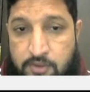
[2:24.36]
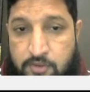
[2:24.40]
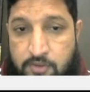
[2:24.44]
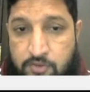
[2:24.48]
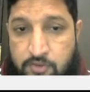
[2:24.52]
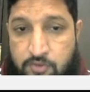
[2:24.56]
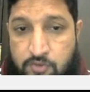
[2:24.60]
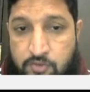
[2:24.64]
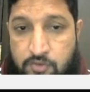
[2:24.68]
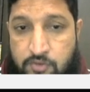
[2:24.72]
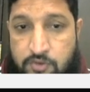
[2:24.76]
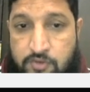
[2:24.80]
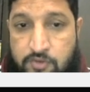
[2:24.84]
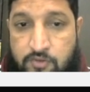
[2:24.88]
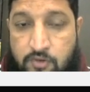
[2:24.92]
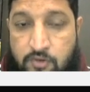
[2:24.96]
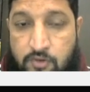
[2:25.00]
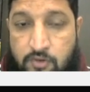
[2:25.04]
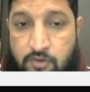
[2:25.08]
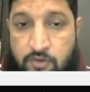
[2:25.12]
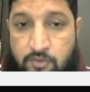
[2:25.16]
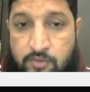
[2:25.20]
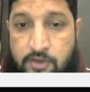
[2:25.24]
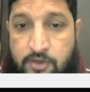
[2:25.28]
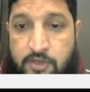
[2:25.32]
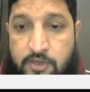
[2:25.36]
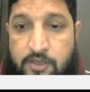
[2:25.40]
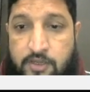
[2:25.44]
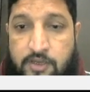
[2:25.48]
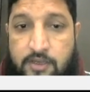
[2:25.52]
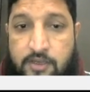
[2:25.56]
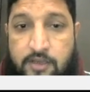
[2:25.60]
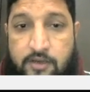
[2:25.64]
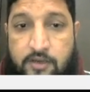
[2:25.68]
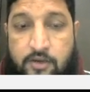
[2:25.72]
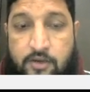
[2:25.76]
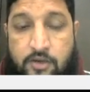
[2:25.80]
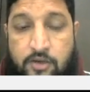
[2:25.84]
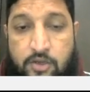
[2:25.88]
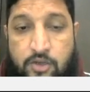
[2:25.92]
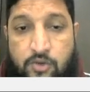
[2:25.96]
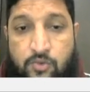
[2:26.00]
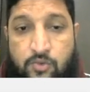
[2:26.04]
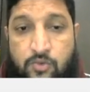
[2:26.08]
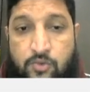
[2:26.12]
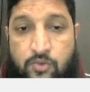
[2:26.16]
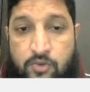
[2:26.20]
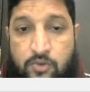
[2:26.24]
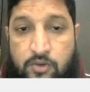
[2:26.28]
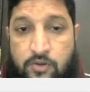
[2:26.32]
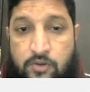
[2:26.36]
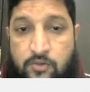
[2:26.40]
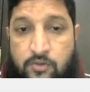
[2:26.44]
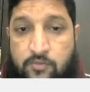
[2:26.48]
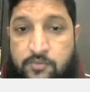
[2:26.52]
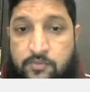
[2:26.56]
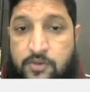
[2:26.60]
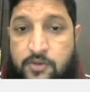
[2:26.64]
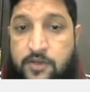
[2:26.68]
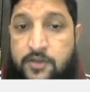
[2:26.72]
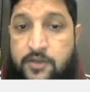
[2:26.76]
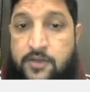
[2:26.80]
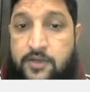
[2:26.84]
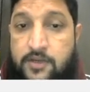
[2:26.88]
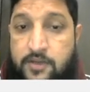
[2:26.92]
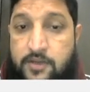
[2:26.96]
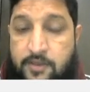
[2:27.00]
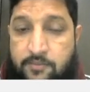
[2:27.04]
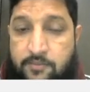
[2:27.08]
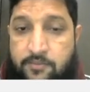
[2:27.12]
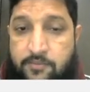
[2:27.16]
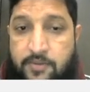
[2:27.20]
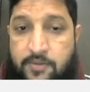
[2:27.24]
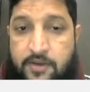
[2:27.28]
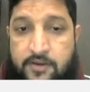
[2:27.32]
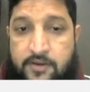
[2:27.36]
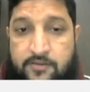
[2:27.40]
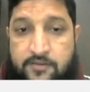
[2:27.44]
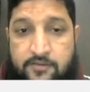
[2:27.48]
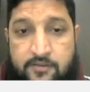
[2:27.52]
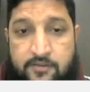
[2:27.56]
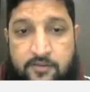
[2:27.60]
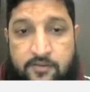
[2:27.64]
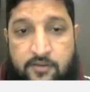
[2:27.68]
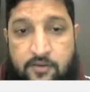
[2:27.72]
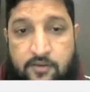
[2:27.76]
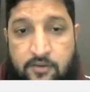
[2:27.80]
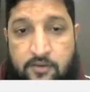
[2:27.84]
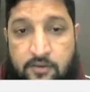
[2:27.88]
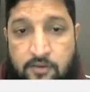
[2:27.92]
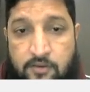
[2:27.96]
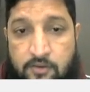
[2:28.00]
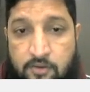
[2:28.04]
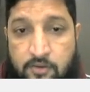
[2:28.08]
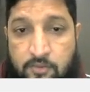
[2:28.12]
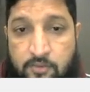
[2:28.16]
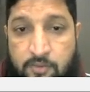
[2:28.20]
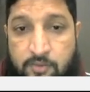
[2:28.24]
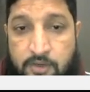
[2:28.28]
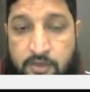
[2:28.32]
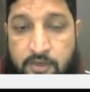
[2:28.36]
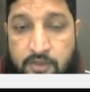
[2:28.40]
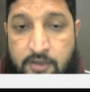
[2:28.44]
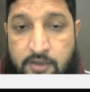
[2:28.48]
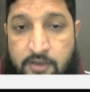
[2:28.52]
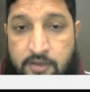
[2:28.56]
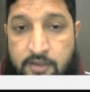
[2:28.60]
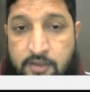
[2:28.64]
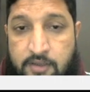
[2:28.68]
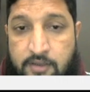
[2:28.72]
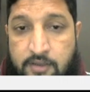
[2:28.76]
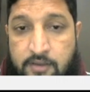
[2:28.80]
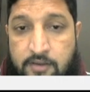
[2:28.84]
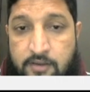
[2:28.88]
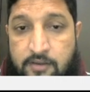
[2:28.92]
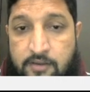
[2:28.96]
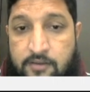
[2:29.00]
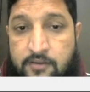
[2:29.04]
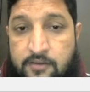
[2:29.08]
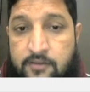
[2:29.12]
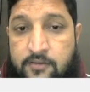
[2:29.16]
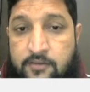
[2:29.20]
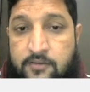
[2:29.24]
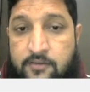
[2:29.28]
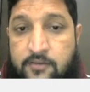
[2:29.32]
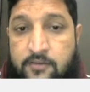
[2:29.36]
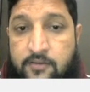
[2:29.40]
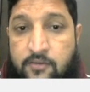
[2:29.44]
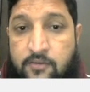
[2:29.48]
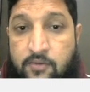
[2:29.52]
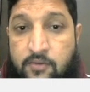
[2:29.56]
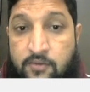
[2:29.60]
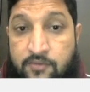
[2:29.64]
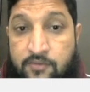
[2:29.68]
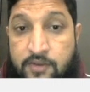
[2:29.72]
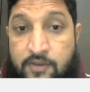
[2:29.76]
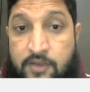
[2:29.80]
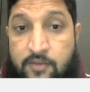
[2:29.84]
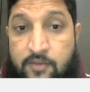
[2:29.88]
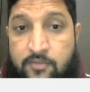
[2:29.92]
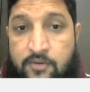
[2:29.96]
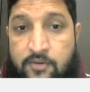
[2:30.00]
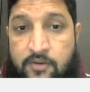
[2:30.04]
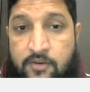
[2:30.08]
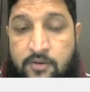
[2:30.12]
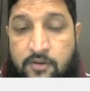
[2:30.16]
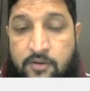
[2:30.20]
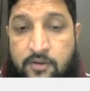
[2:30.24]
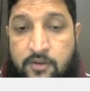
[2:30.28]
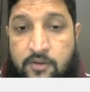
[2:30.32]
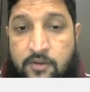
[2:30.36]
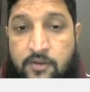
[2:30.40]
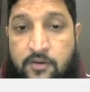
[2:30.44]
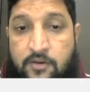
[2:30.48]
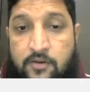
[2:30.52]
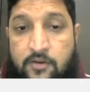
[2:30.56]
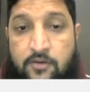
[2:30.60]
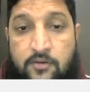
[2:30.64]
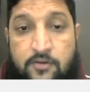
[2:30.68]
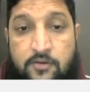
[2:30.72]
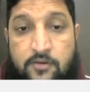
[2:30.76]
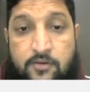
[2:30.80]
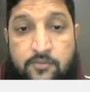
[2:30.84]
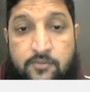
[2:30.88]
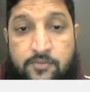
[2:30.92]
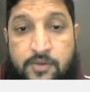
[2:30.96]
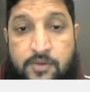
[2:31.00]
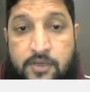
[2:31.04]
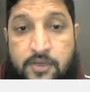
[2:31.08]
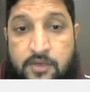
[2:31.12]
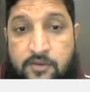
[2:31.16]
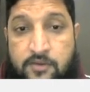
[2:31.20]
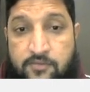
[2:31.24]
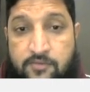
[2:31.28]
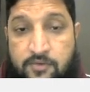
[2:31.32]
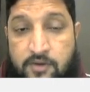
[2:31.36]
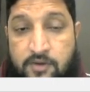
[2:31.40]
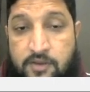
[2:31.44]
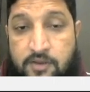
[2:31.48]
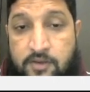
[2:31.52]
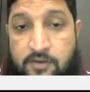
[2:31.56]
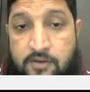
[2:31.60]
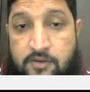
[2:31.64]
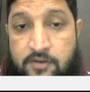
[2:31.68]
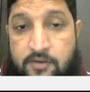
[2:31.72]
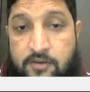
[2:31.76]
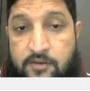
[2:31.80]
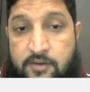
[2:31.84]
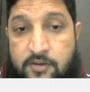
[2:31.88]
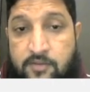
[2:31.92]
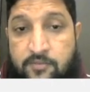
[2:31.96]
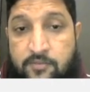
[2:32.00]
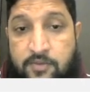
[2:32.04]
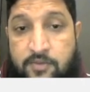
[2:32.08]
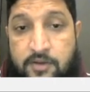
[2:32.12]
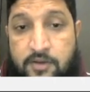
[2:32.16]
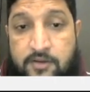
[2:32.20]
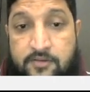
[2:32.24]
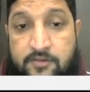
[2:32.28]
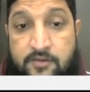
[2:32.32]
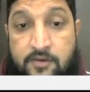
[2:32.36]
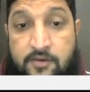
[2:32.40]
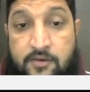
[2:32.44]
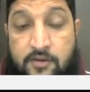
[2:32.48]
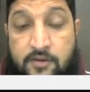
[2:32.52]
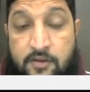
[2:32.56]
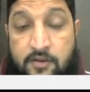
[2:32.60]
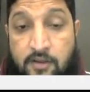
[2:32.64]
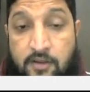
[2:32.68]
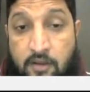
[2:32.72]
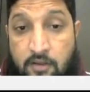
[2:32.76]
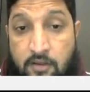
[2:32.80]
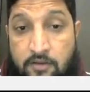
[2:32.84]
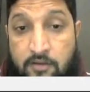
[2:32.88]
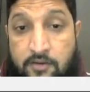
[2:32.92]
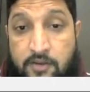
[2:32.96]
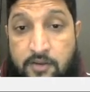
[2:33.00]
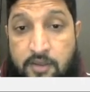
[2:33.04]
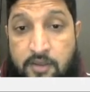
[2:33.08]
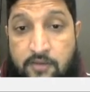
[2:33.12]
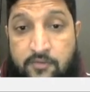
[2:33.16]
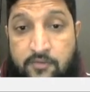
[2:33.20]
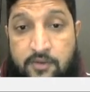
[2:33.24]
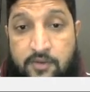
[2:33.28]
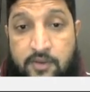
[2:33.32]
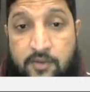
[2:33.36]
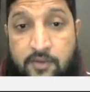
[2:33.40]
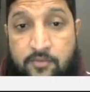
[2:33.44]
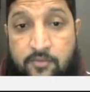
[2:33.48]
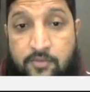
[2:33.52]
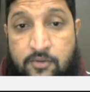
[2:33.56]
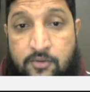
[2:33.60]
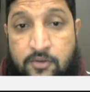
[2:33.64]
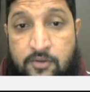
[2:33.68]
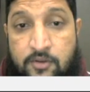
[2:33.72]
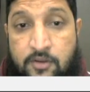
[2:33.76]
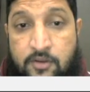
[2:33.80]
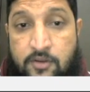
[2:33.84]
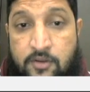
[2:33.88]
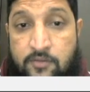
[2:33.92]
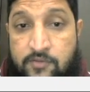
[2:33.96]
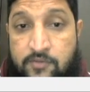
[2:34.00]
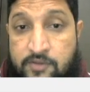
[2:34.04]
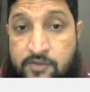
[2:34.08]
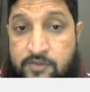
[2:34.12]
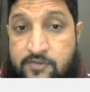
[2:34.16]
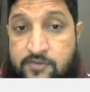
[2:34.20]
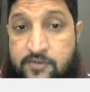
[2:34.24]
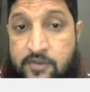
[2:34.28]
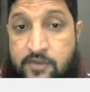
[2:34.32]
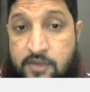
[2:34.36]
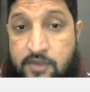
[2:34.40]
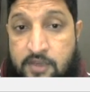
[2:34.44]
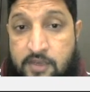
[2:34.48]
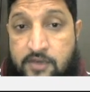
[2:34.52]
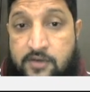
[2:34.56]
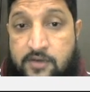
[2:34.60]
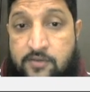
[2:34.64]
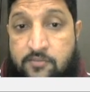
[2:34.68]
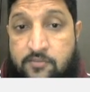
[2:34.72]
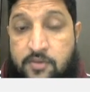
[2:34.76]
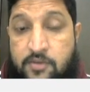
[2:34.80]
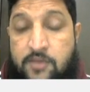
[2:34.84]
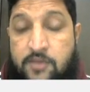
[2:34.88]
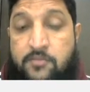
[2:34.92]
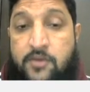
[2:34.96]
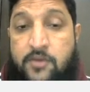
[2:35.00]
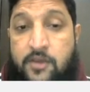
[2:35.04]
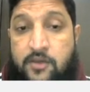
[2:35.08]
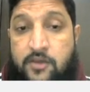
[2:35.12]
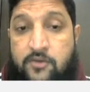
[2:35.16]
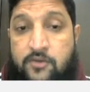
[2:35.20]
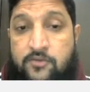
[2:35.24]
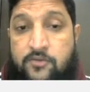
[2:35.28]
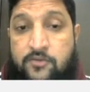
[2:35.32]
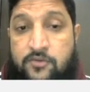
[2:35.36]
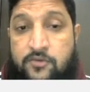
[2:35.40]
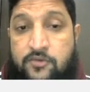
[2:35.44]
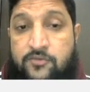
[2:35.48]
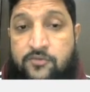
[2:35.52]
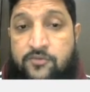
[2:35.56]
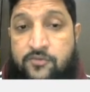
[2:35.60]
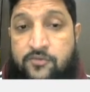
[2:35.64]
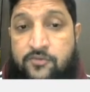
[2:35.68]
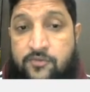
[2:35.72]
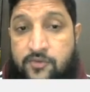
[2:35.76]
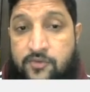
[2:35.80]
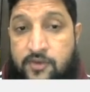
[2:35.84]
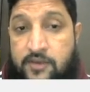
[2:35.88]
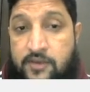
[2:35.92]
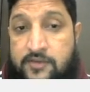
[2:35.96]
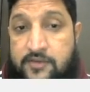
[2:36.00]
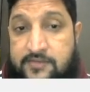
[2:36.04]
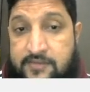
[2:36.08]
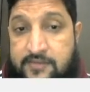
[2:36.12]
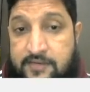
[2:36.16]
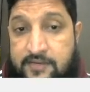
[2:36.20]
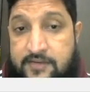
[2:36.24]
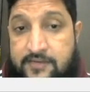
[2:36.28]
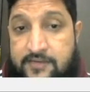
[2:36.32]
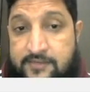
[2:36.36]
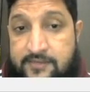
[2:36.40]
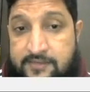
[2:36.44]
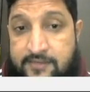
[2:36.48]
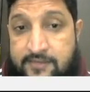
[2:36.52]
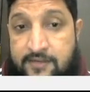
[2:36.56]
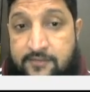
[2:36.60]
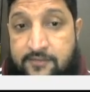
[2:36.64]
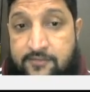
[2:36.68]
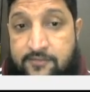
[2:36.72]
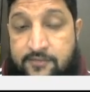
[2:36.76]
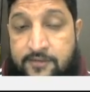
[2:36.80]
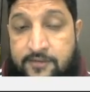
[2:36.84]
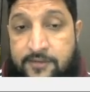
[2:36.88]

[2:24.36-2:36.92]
So it is automatically new, built-in templates are automatically available, or predefined templates are already available, which is created by Microsoft Excel itself.